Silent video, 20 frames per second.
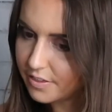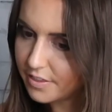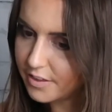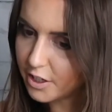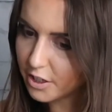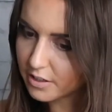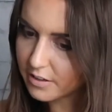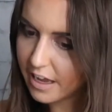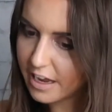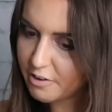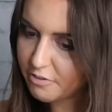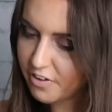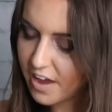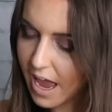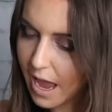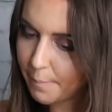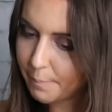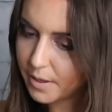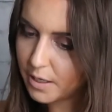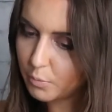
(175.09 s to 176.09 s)
your life
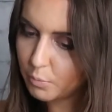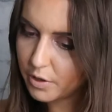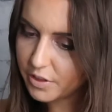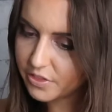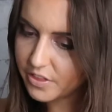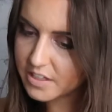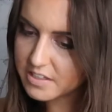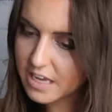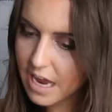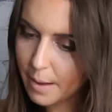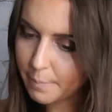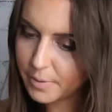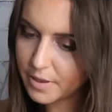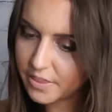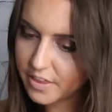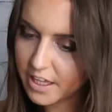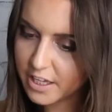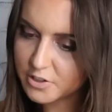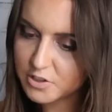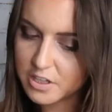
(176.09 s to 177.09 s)
happen with this happy
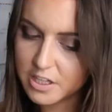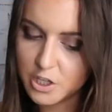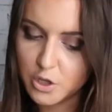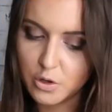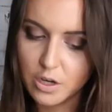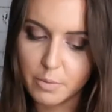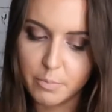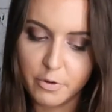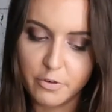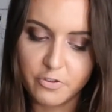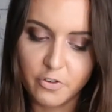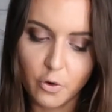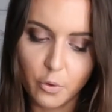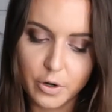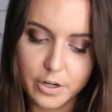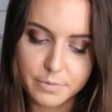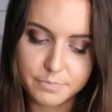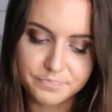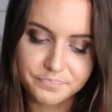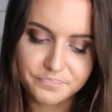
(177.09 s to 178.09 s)
thing so that you can move
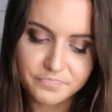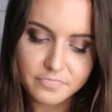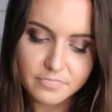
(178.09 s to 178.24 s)
forward.